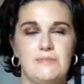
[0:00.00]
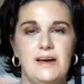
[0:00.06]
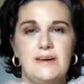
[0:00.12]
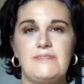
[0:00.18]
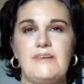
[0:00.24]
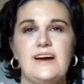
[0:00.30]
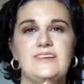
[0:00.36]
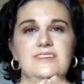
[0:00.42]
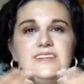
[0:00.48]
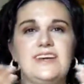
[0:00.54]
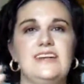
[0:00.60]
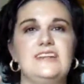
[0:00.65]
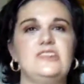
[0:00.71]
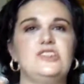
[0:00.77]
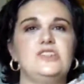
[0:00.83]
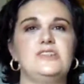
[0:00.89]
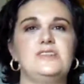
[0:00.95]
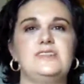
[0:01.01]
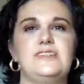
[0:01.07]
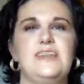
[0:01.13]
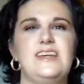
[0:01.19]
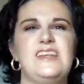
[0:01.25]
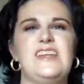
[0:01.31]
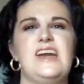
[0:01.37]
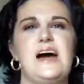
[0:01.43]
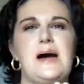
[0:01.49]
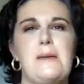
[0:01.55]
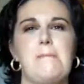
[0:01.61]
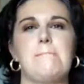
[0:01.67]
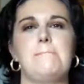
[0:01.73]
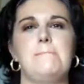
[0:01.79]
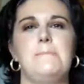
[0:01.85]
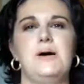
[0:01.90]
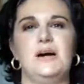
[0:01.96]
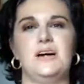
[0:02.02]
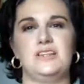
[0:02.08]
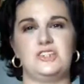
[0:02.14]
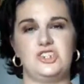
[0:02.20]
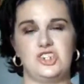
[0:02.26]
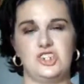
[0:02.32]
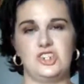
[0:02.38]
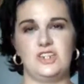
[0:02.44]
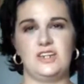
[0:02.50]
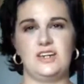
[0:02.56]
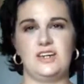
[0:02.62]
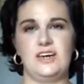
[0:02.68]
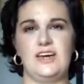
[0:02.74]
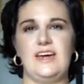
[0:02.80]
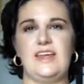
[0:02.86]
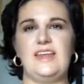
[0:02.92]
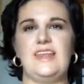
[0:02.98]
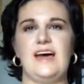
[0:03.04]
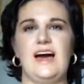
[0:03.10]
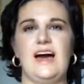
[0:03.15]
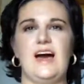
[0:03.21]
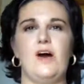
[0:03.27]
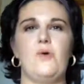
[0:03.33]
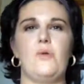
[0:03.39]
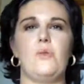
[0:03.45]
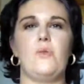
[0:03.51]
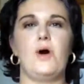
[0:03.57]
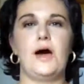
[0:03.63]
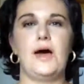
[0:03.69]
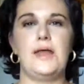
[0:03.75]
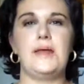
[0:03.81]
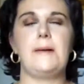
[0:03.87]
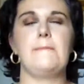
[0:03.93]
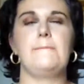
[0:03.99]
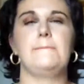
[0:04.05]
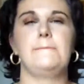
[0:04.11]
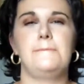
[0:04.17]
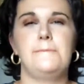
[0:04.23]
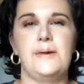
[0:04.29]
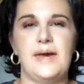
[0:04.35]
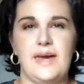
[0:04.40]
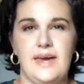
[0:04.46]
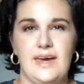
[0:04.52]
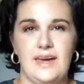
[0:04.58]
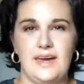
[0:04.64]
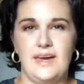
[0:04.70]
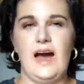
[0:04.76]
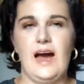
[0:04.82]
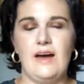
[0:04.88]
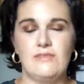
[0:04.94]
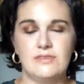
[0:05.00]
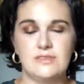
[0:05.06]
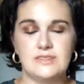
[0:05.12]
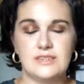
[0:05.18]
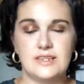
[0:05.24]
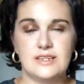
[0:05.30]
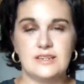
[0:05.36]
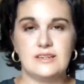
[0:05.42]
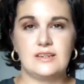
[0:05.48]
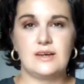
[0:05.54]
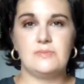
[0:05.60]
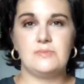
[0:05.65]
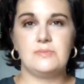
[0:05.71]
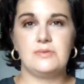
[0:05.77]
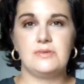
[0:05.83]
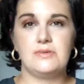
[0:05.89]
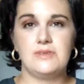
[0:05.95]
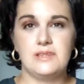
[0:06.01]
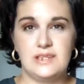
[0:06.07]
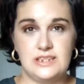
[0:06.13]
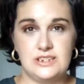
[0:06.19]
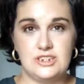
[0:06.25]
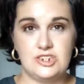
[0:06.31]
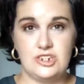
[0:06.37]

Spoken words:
My foundation did not budge. Not one bit. I was in complete